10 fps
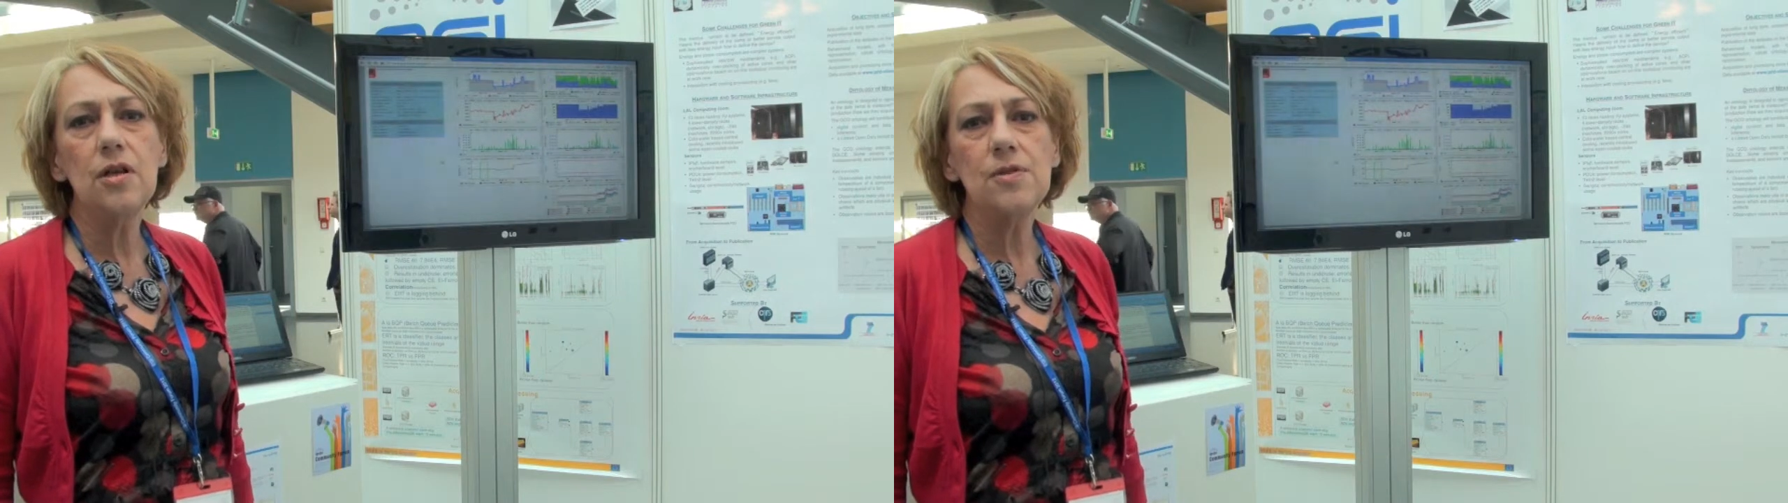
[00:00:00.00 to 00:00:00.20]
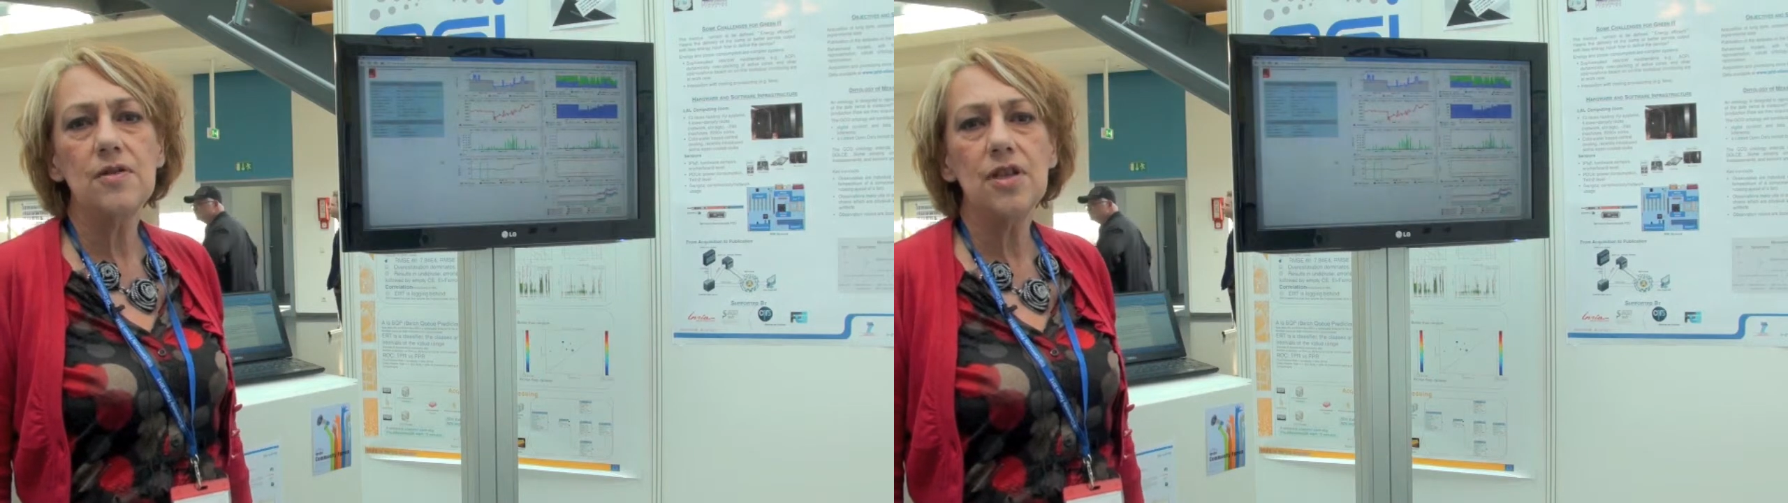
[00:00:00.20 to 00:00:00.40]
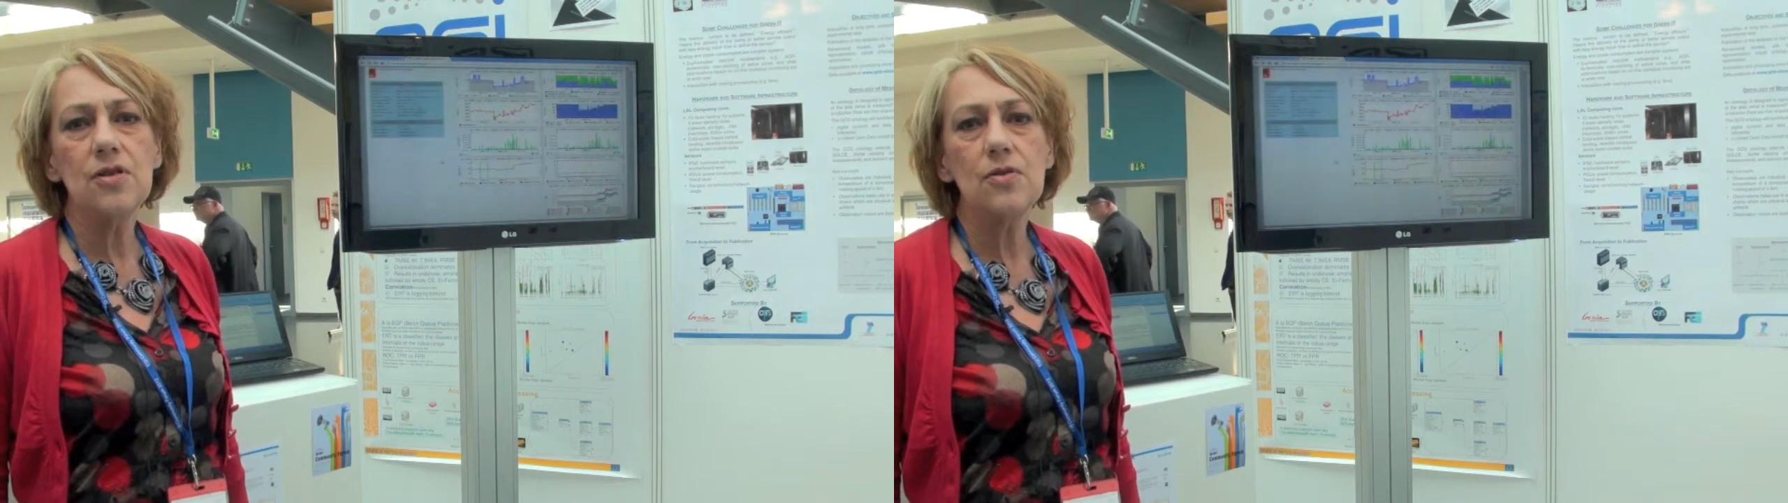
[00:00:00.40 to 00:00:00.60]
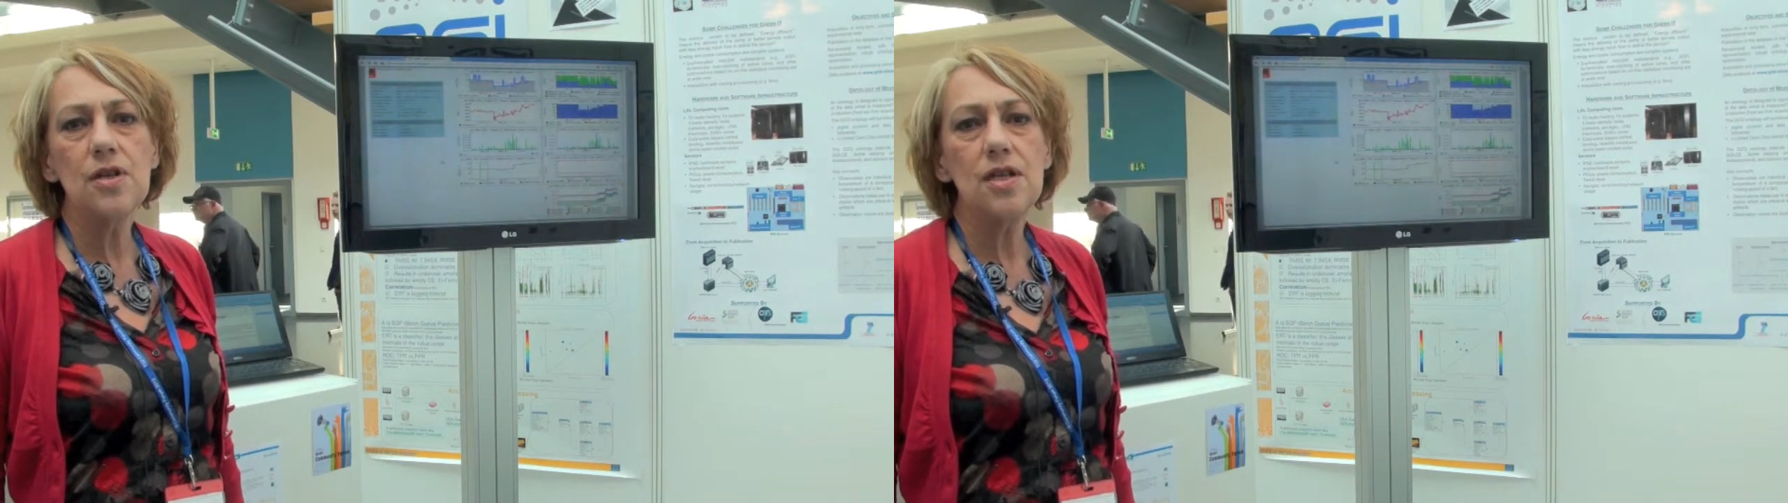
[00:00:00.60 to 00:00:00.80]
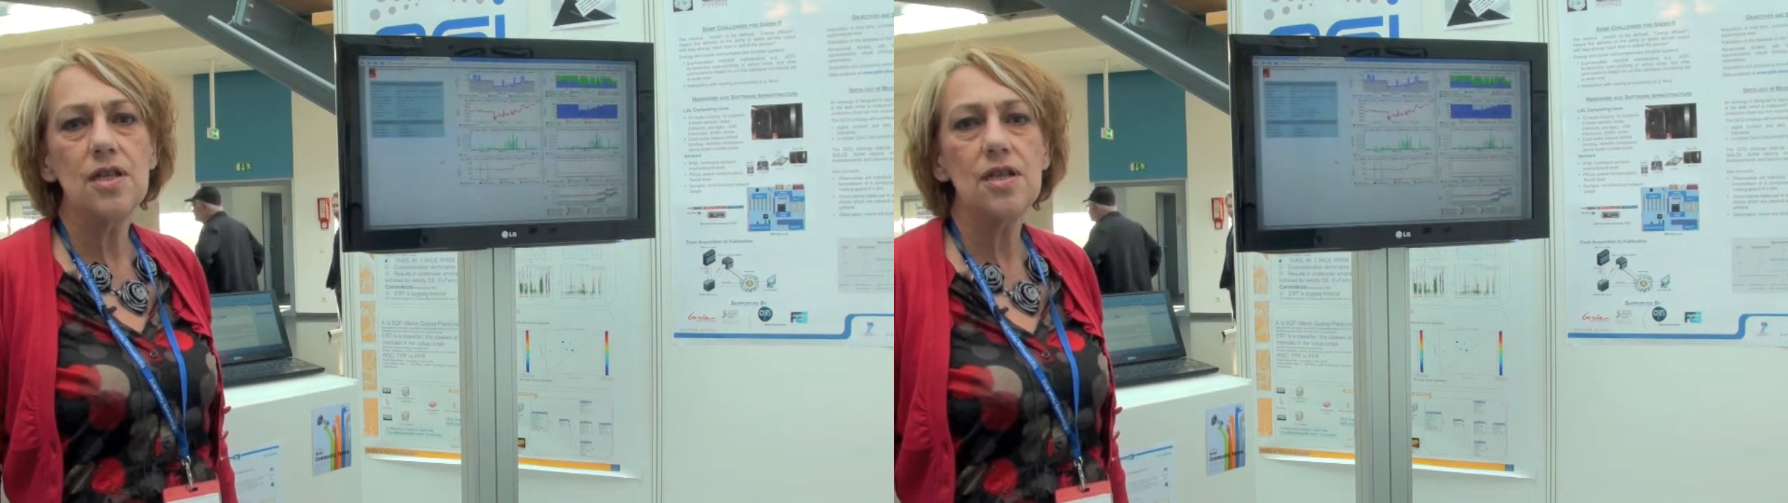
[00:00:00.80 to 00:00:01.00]

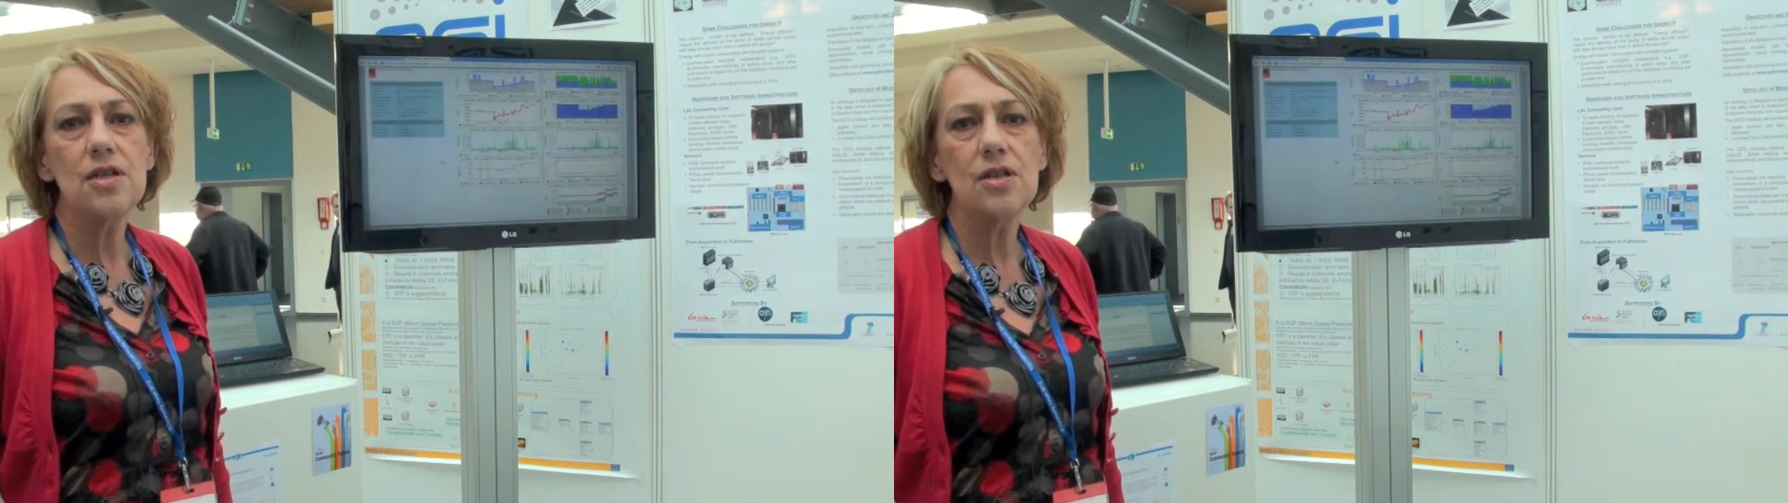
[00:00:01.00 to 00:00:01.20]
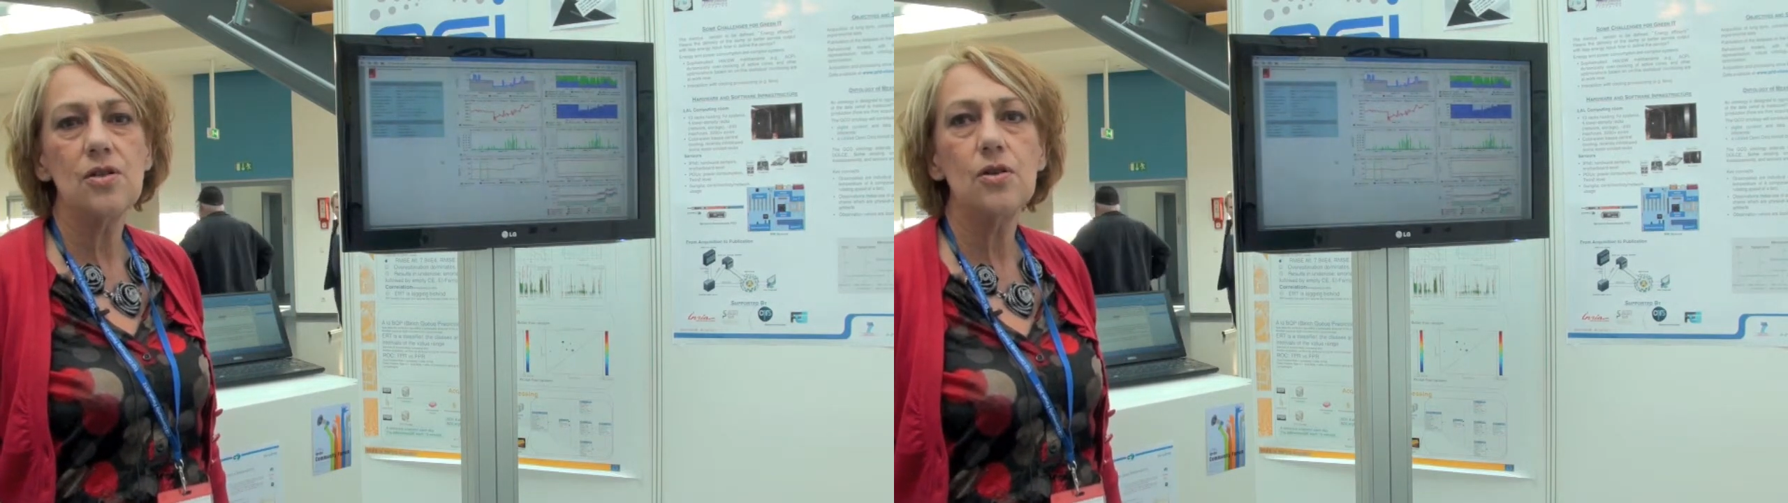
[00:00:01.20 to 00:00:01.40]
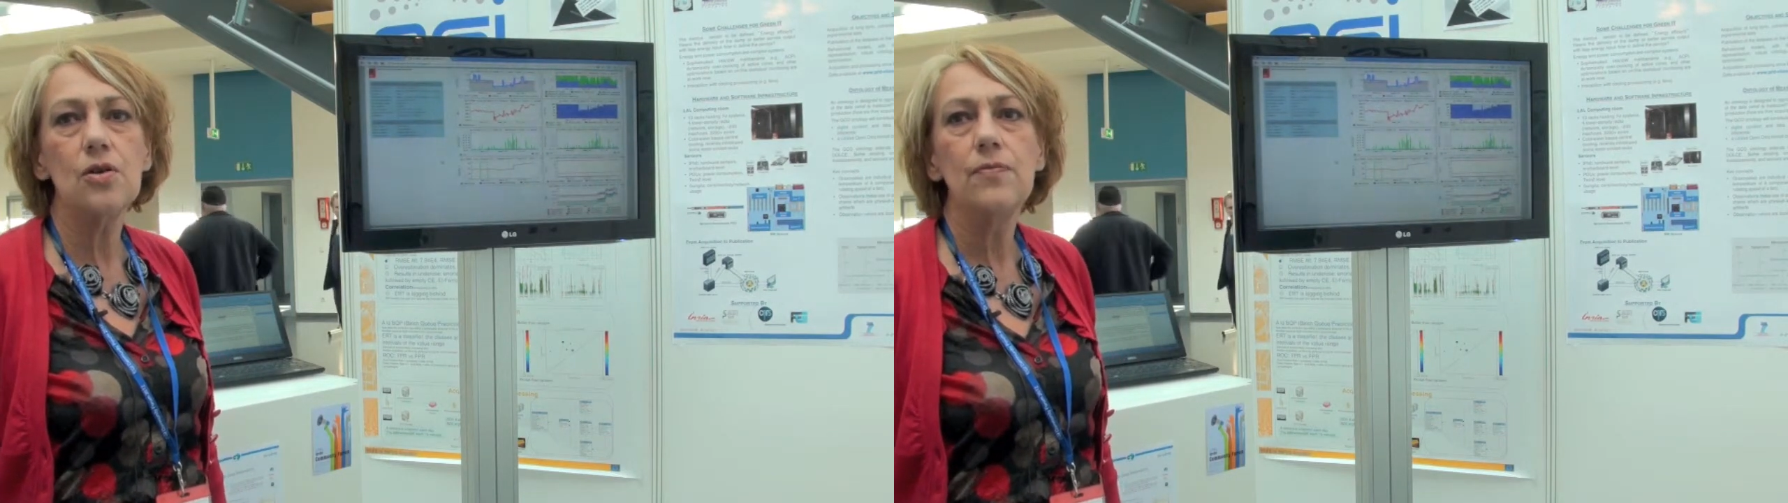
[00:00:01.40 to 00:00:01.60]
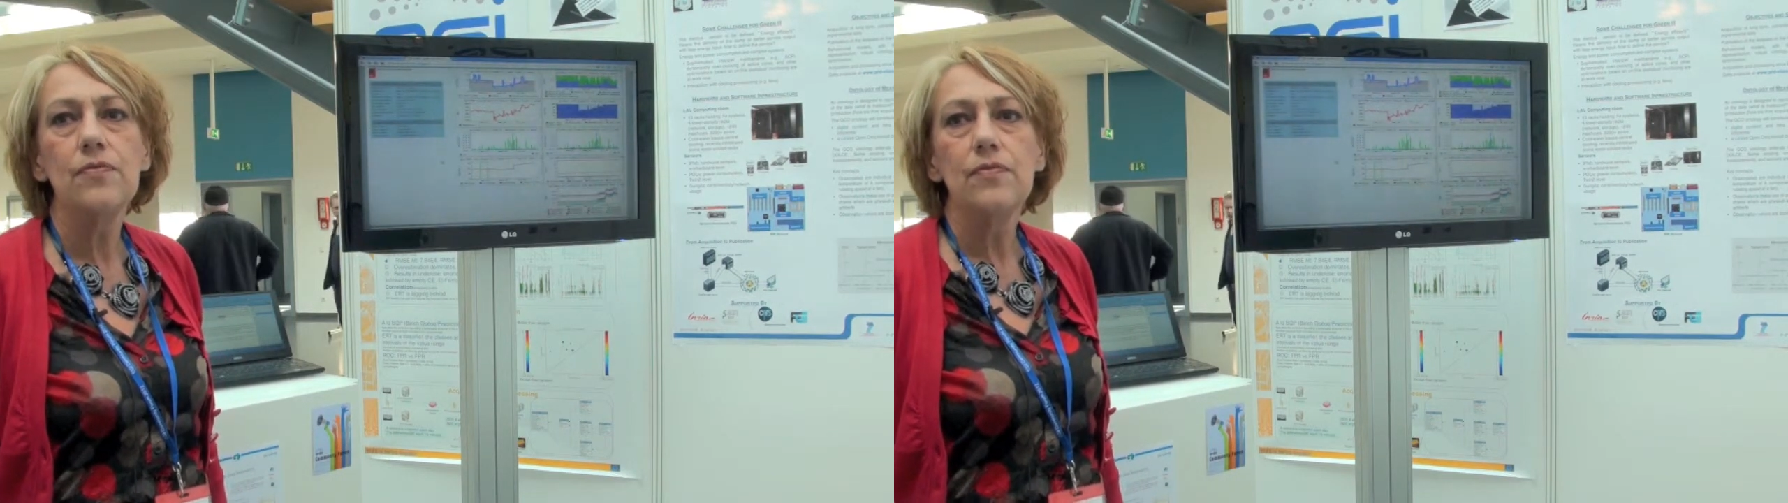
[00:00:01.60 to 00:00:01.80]
Observatory is a